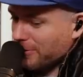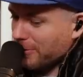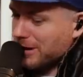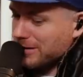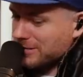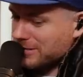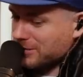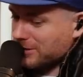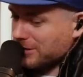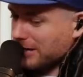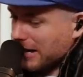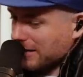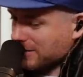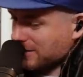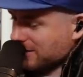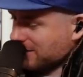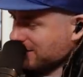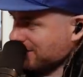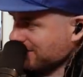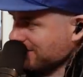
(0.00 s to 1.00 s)
Where's the
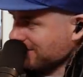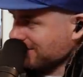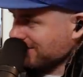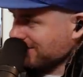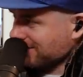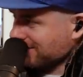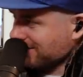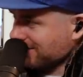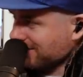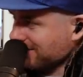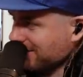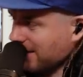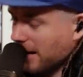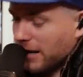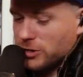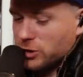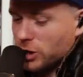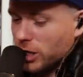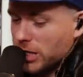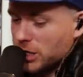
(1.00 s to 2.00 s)
sunglasses?
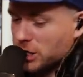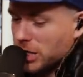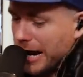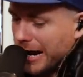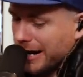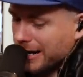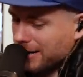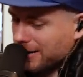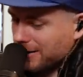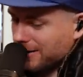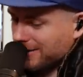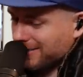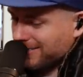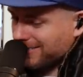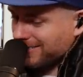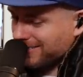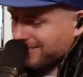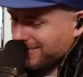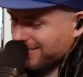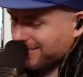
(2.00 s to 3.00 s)
And Johnny Jag.
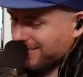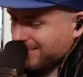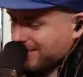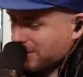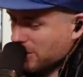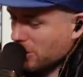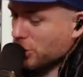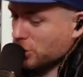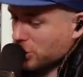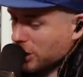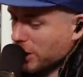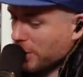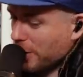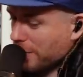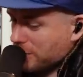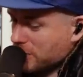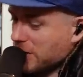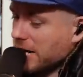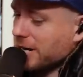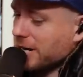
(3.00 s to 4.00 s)
You know Johnny who had the